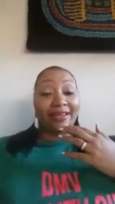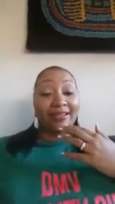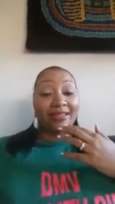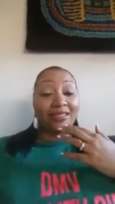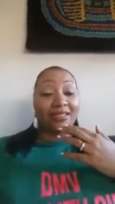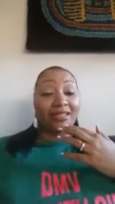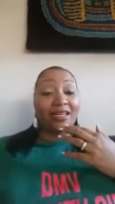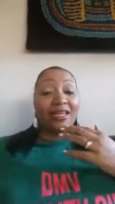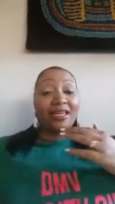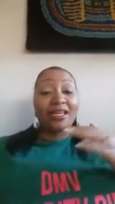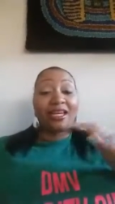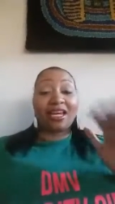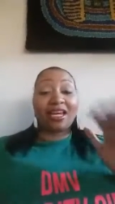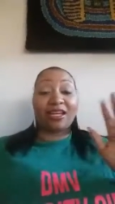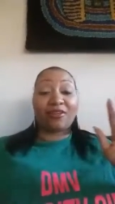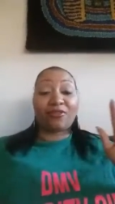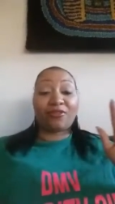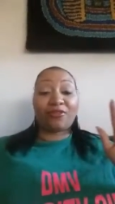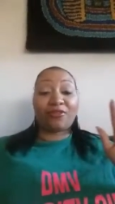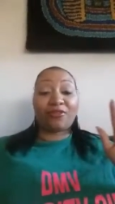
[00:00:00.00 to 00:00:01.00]
it's it's
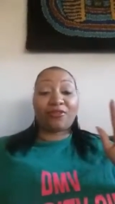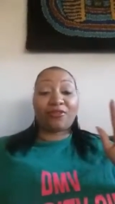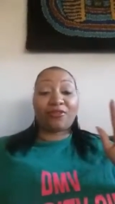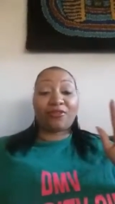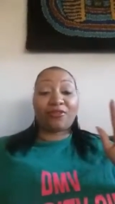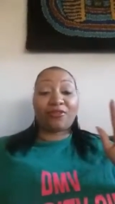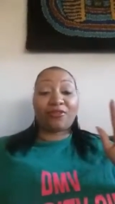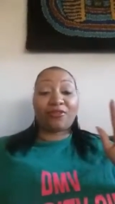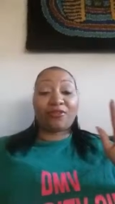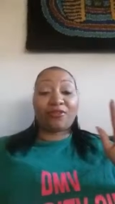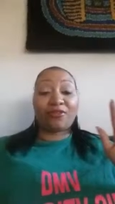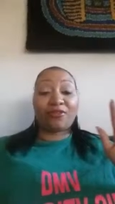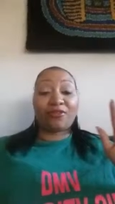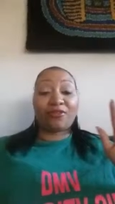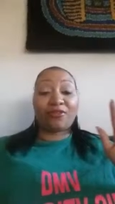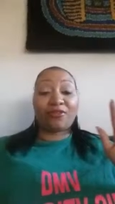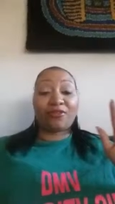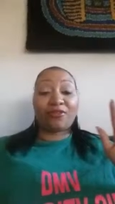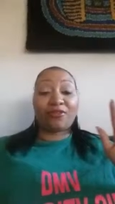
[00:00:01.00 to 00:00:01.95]
I it's four of us.